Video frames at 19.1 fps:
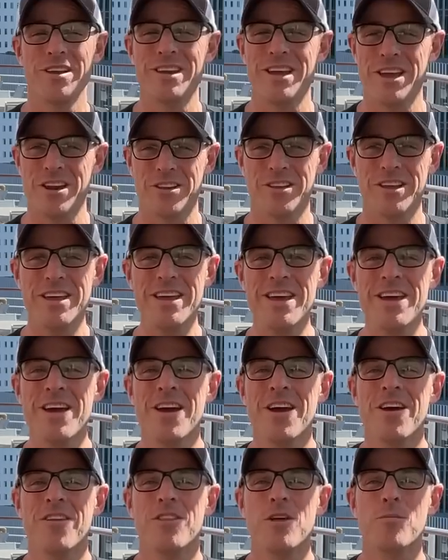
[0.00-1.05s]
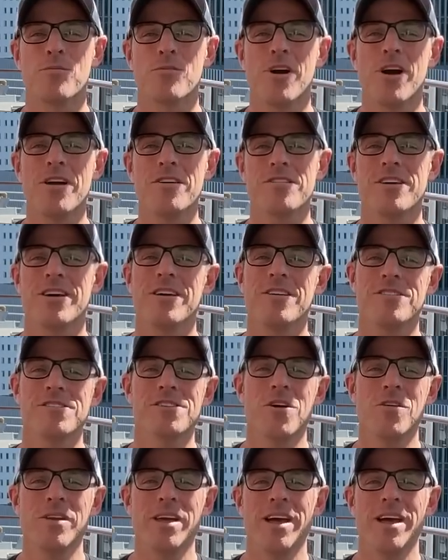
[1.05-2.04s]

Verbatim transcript: in Italy. The process, known